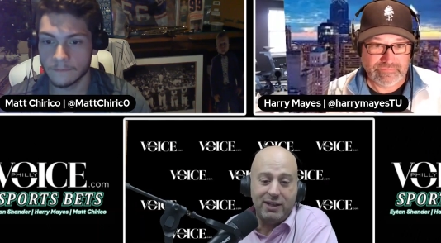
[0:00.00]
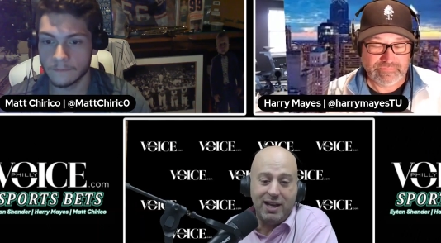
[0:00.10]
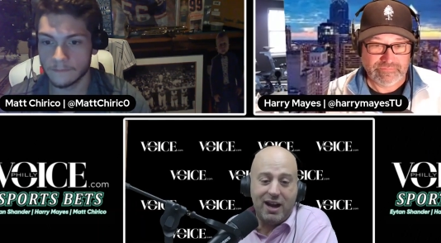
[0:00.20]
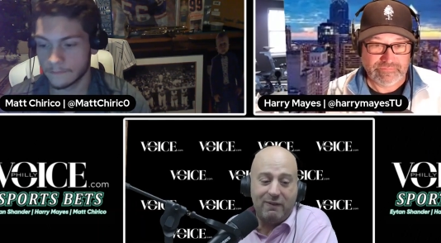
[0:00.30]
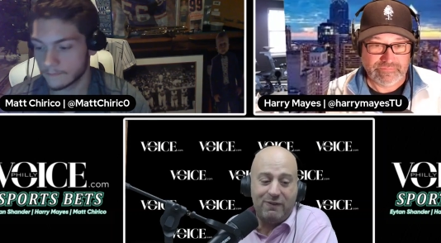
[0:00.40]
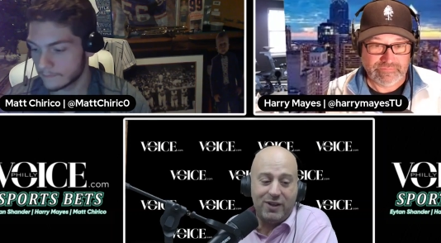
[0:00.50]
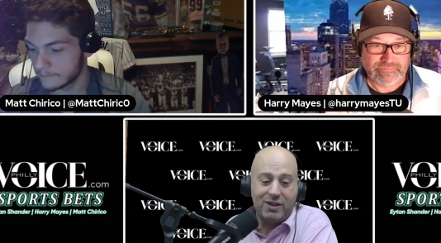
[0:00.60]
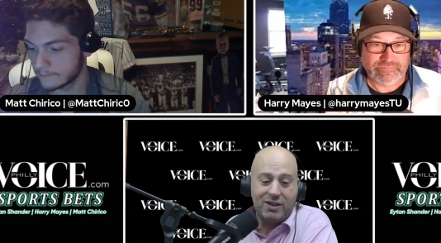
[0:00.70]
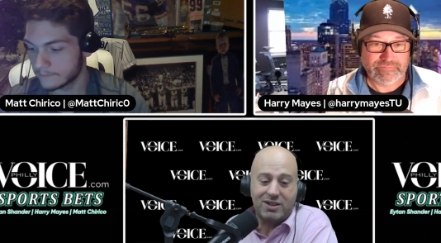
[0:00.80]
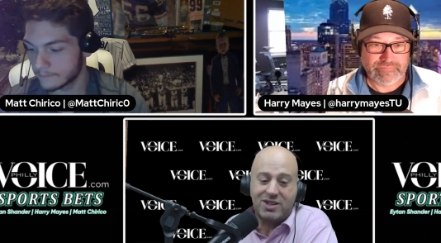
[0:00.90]
Speaker 1: and I feel
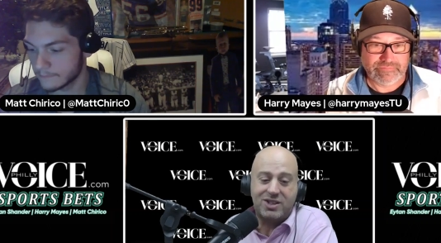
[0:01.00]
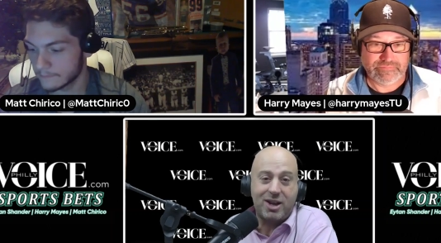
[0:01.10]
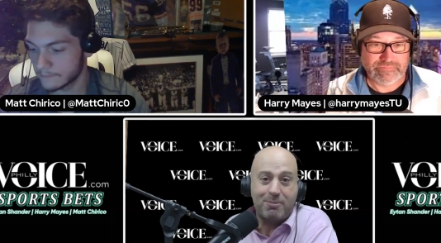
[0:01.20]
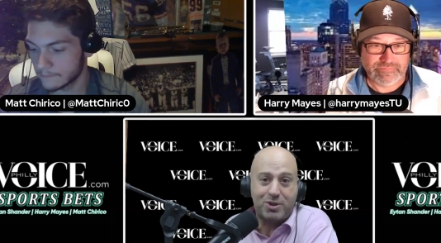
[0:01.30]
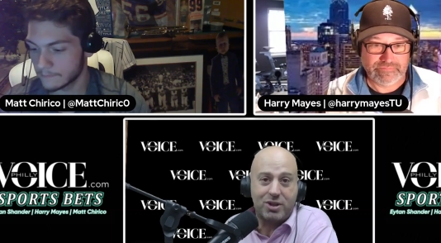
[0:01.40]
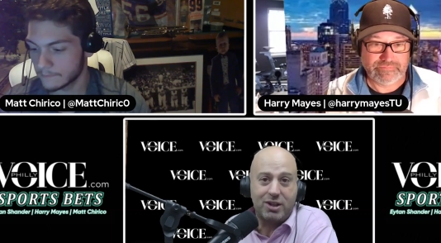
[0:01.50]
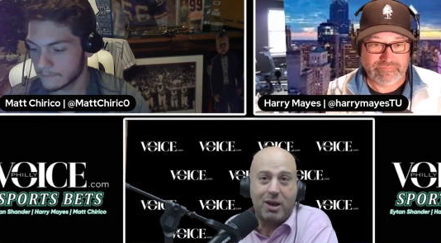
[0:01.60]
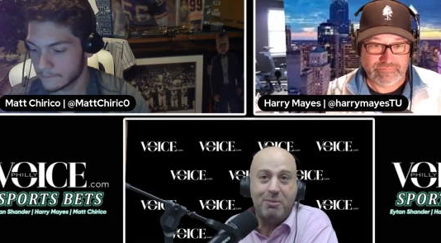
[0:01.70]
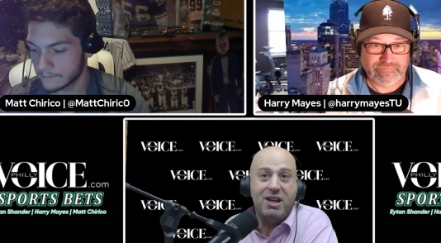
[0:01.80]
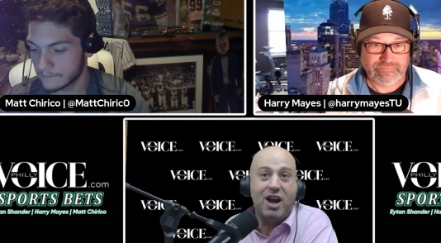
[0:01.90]
exceptionally. I
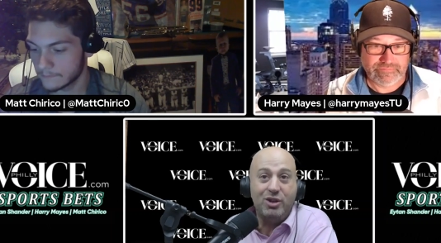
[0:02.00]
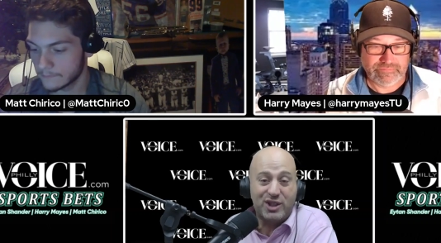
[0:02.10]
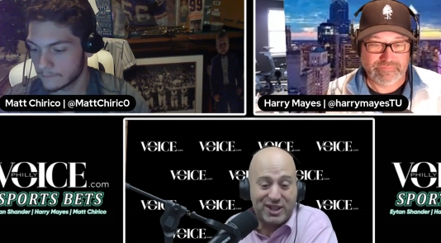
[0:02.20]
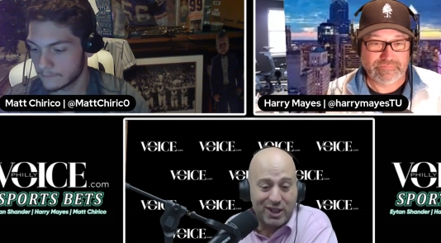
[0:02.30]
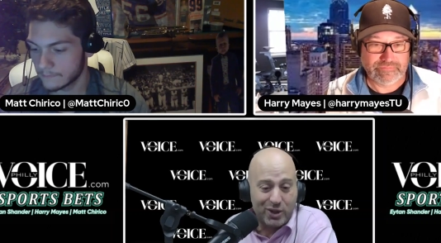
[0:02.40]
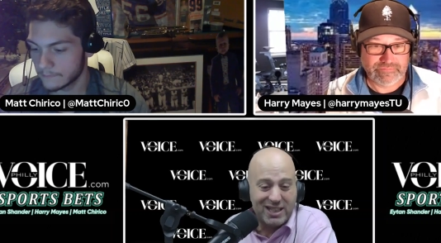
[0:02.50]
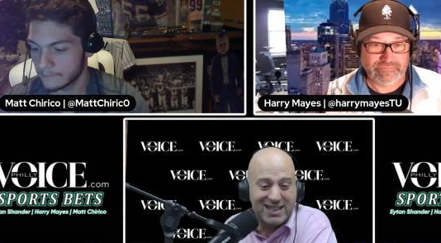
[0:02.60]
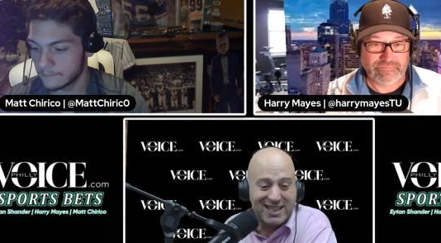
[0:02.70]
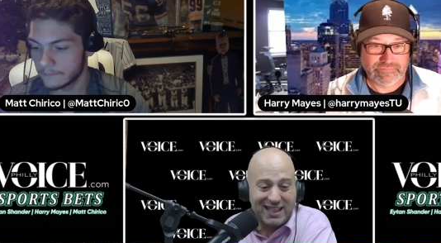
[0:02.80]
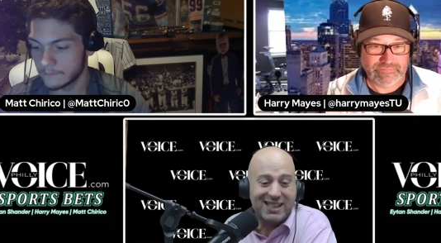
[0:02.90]
mean, are you serious?
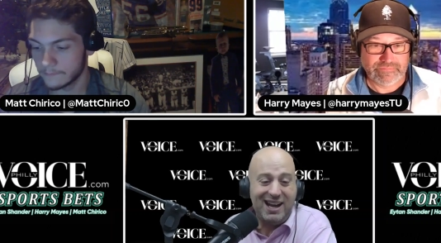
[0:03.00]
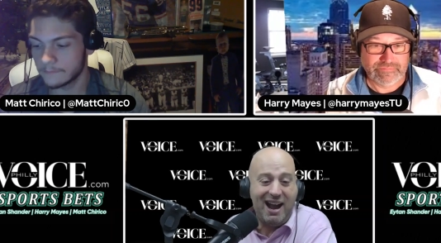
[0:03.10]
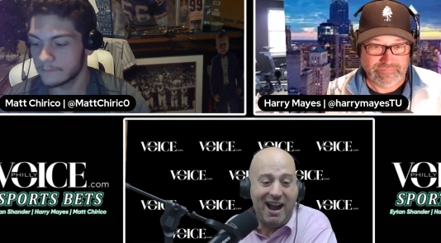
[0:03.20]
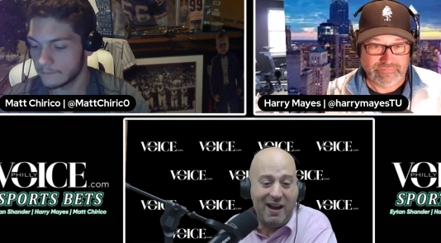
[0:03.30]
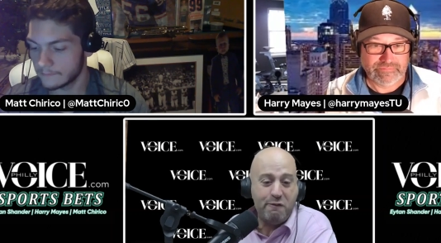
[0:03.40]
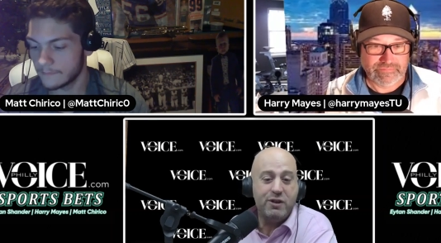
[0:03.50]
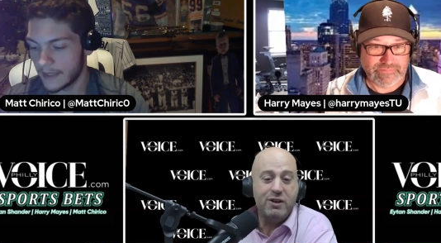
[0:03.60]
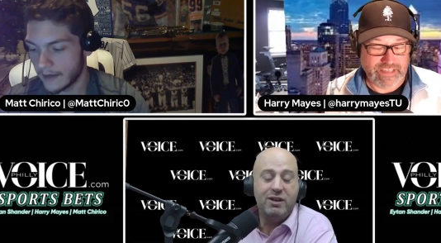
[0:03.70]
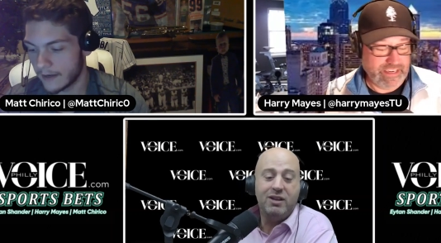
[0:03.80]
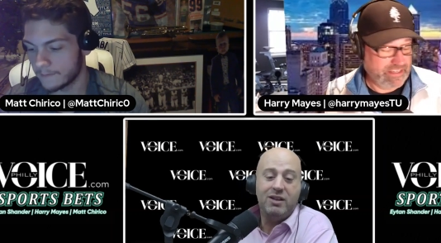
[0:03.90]
Six and a half?
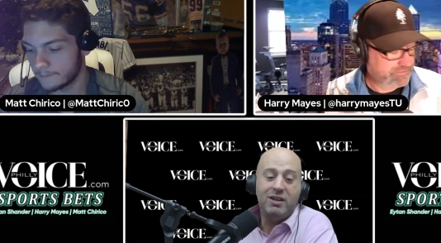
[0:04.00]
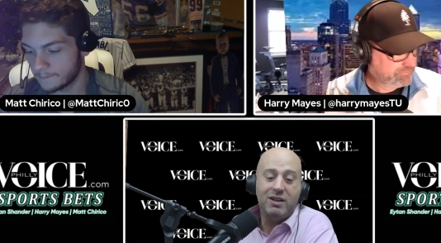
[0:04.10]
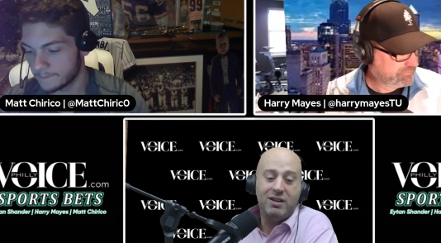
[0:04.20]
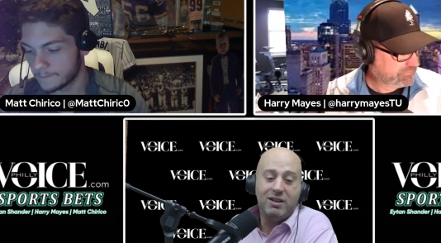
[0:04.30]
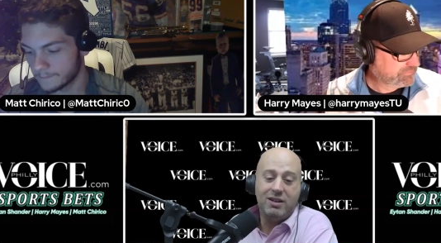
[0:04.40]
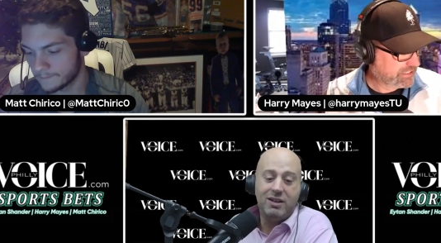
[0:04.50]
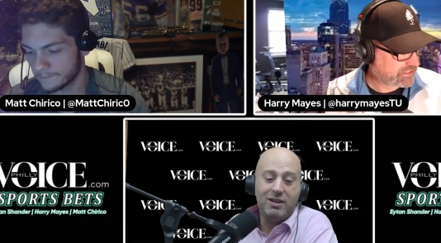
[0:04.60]
Yeah, that's